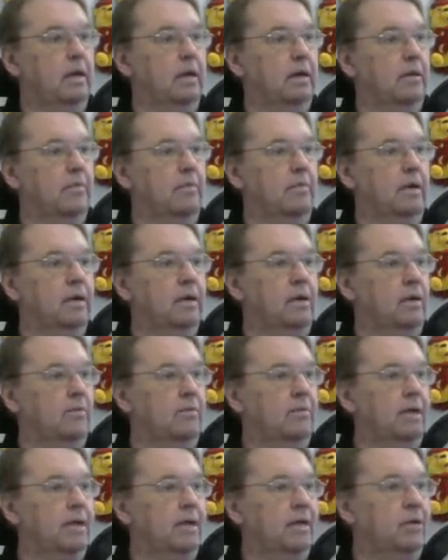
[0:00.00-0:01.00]
Men jag
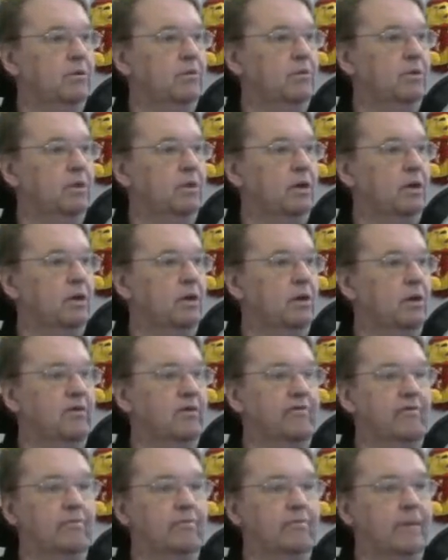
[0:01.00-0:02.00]
blir ju inte
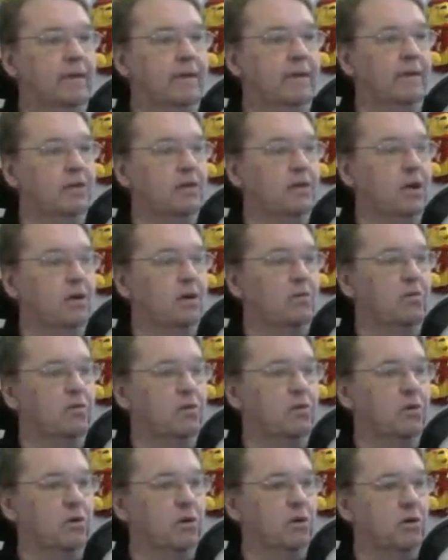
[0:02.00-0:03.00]
av med
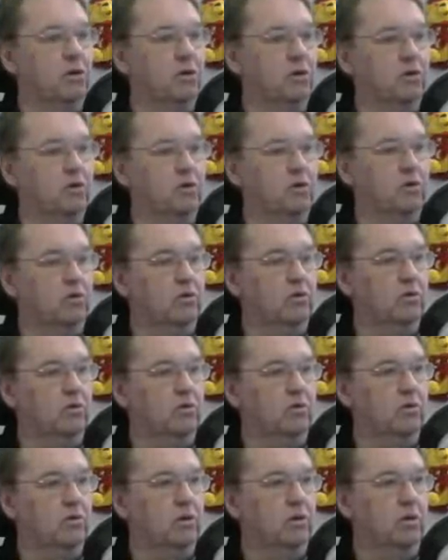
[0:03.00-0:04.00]
coke
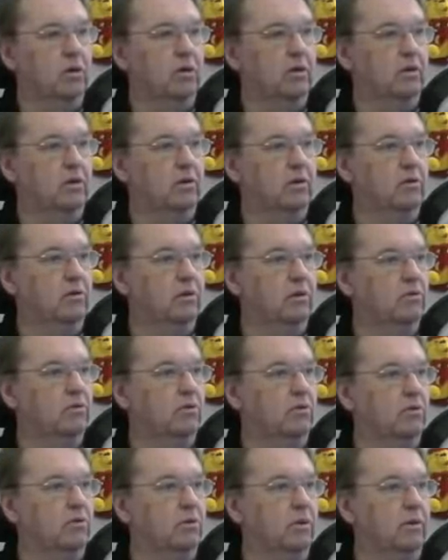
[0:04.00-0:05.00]

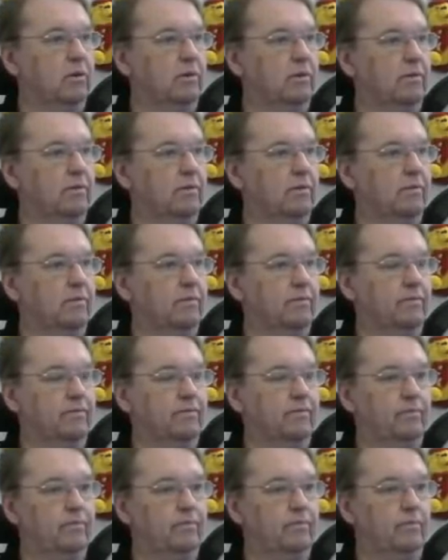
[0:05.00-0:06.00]
kreosoten.
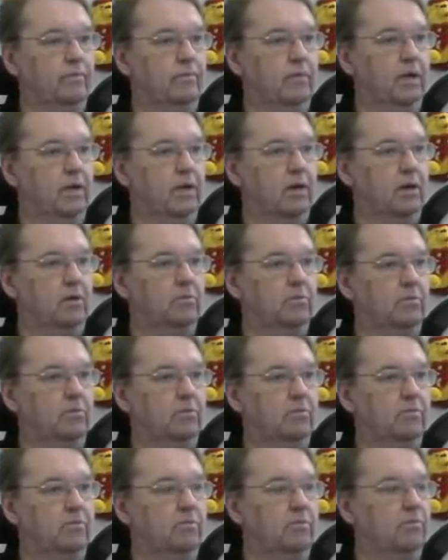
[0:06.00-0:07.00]
I can't.
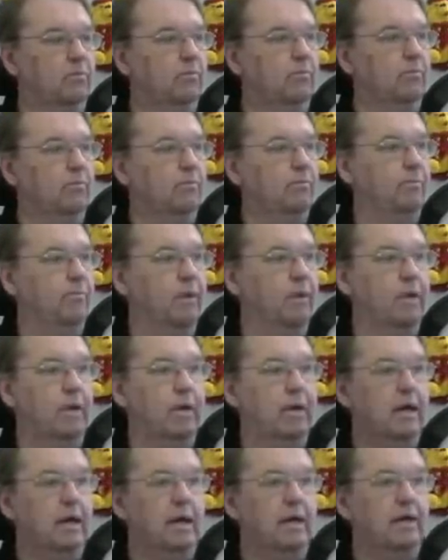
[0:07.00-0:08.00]

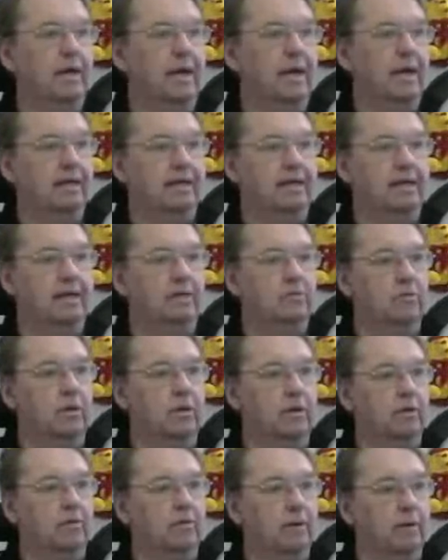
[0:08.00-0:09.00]
That is
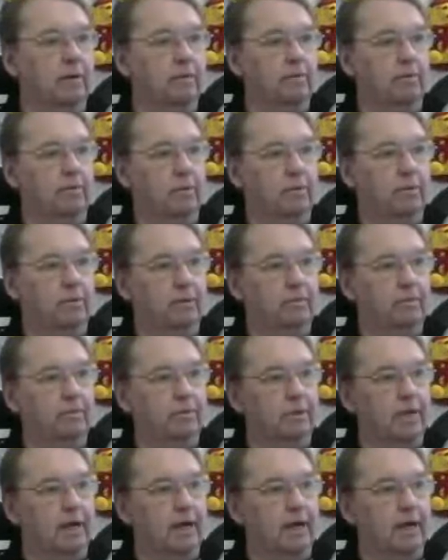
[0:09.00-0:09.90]
one of my problems.